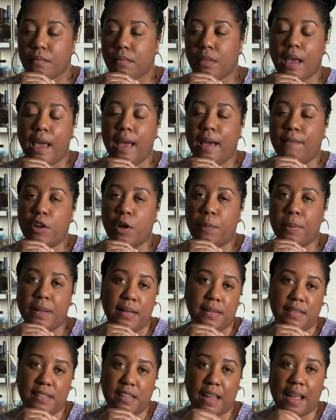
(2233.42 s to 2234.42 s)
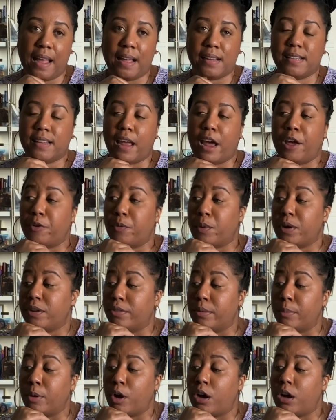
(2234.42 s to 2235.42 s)
I have no plans to cast either one of
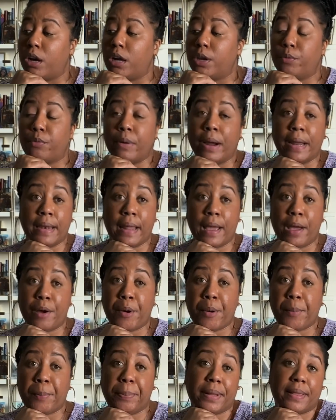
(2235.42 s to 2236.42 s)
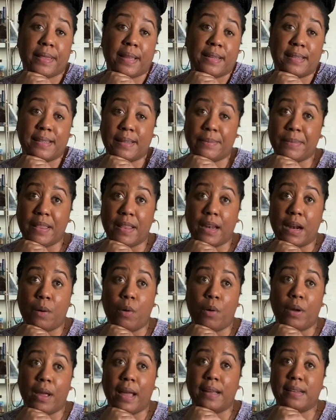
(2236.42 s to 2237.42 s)
them on right now, but that doesn't mean that I
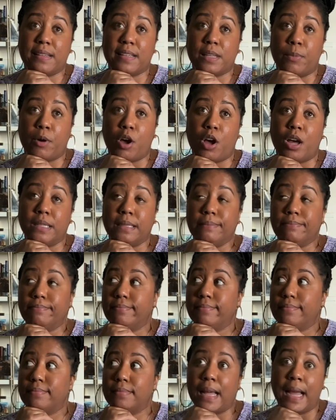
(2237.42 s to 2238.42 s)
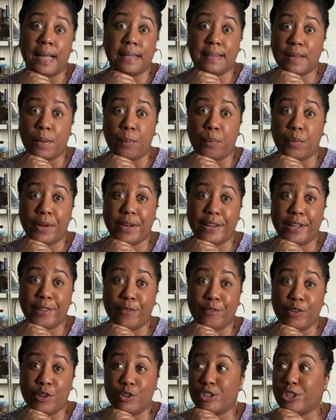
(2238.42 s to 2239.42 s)
won't cast them on at some point in the
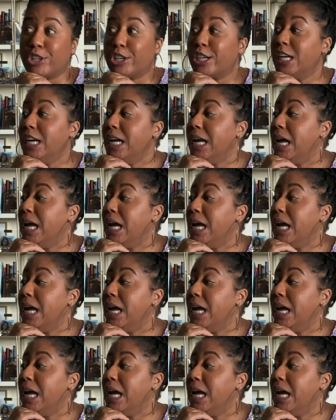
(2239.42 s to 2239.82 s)
future.